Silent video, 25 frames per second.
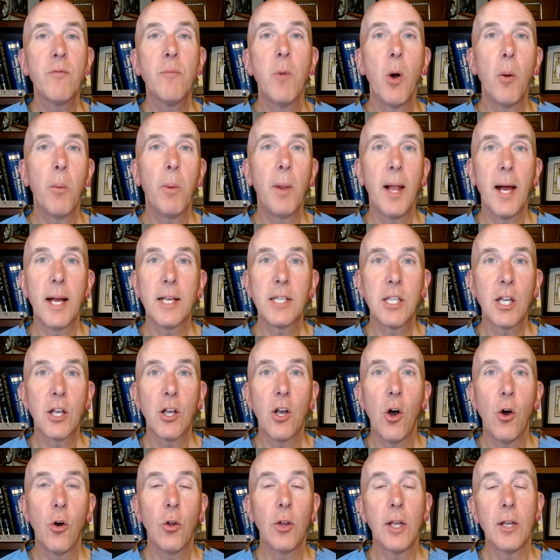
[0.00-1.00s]
mobilized the
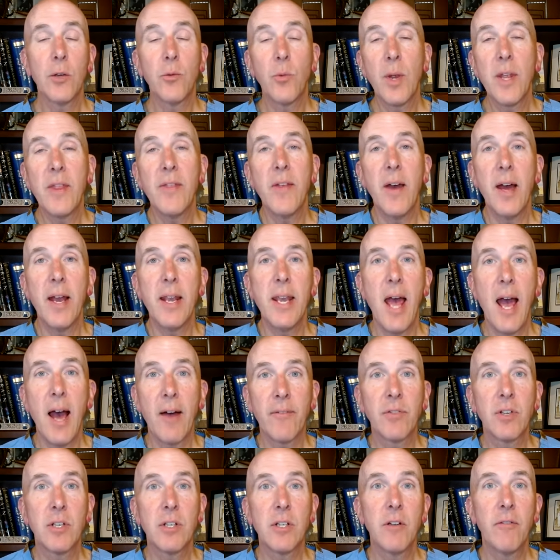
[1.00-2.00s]
colon, we then
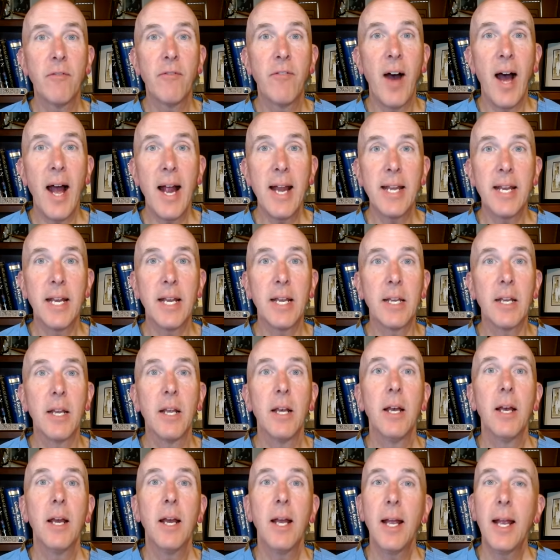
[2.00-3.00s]
have to divide it.
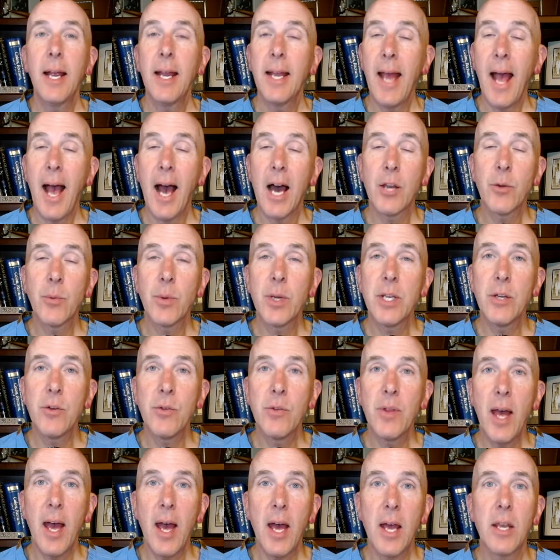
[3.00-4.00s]
And how do we do
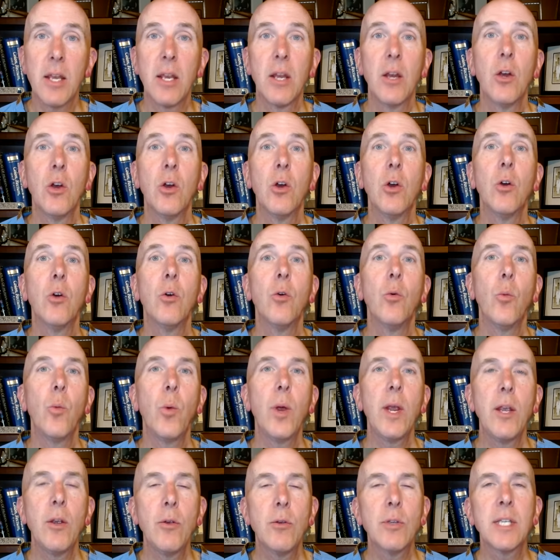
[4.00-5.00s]
that?
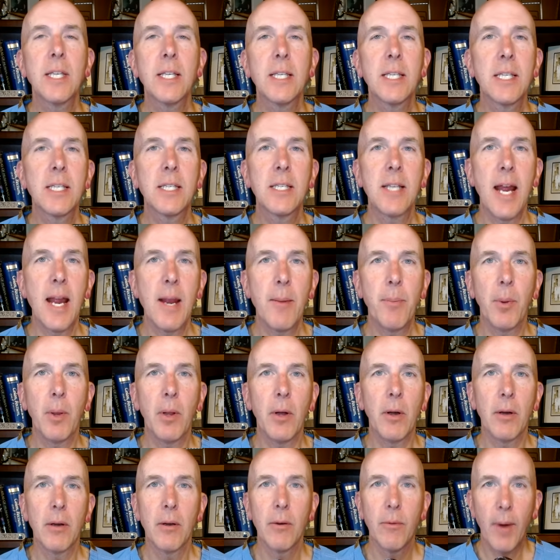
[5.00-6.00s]
We use a
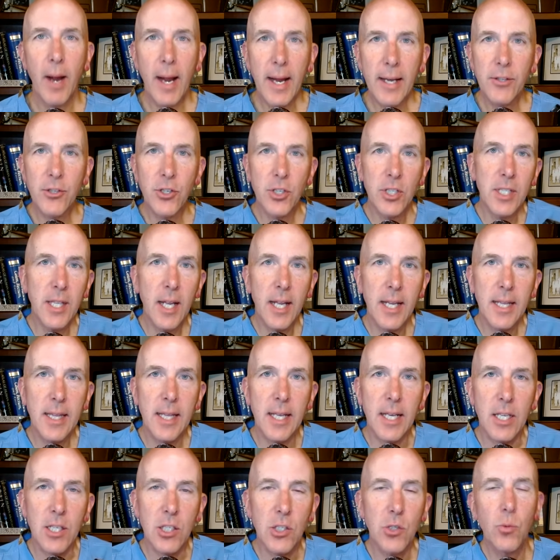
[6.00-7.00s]
stapler, right? Just like
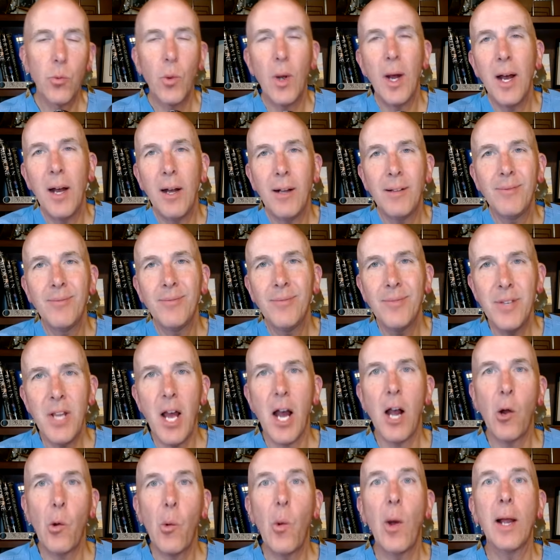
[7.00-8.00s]
this. Well,
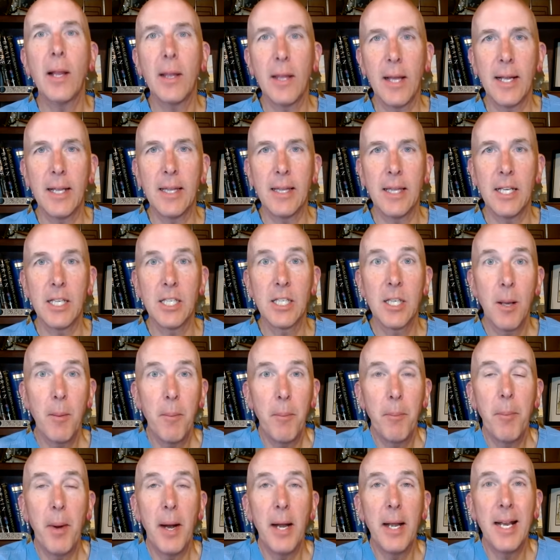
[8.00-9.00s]
not quite like this,
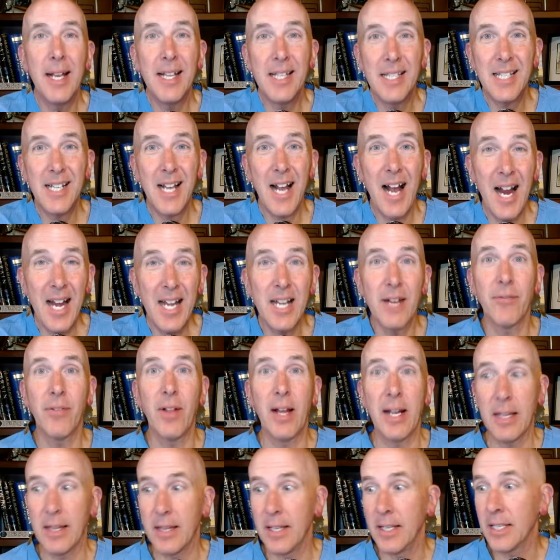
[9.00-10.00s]
but it's kind of
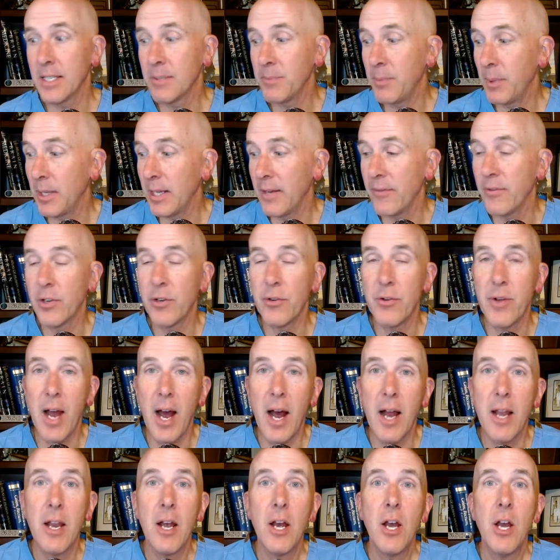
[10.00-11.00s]
like this, believe it or
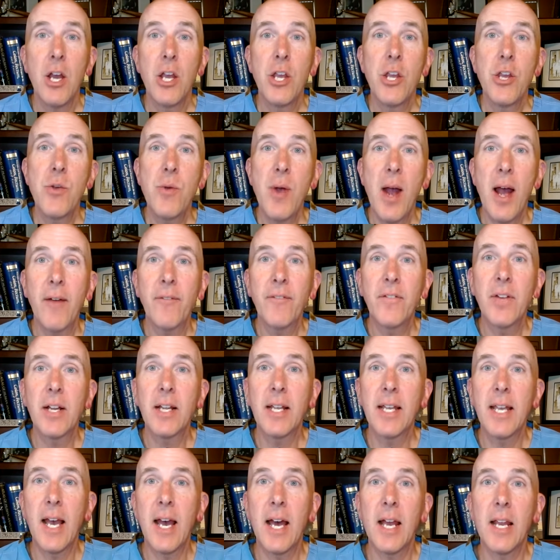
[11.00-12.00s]
not. You have to
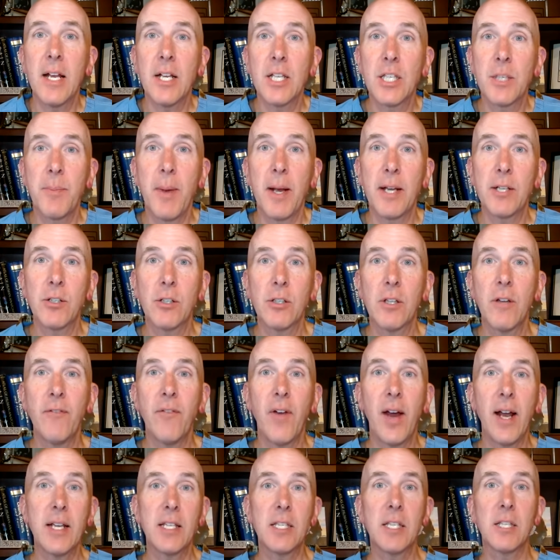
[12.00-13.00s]
get a special
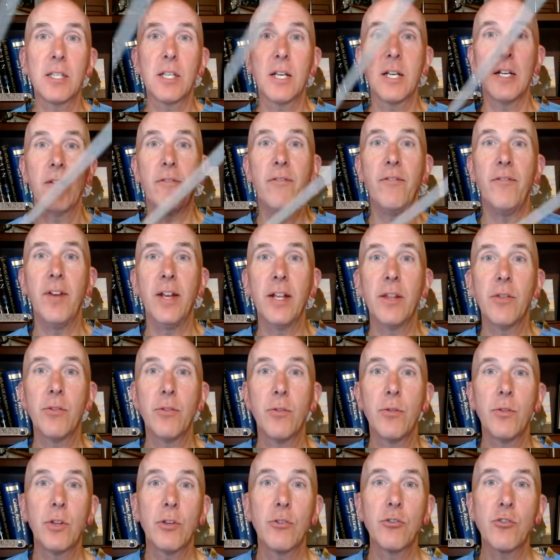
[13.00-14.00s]
device that's going to fit
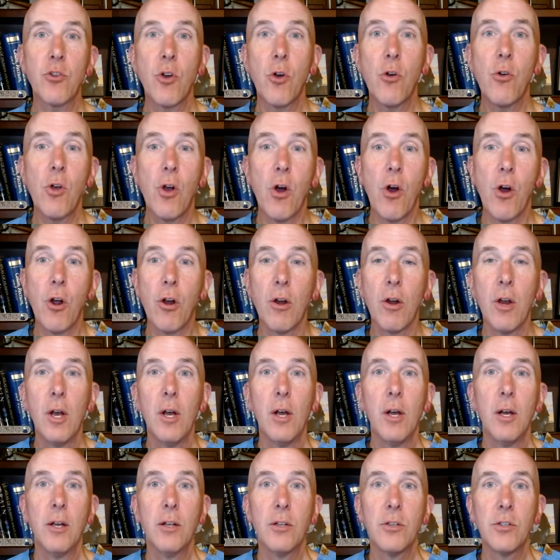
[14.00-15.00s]
through the trocar
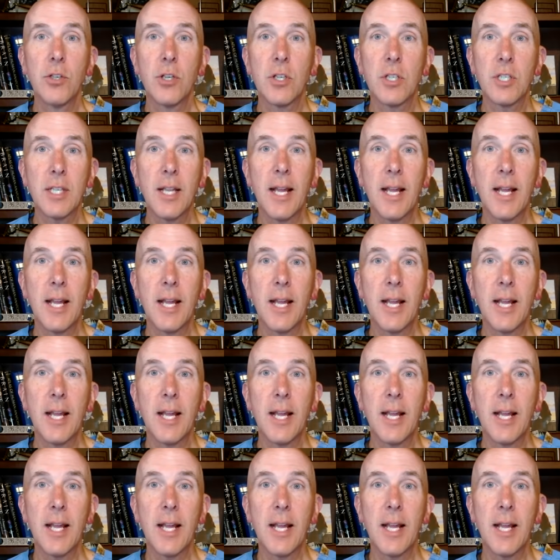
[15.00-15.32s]
just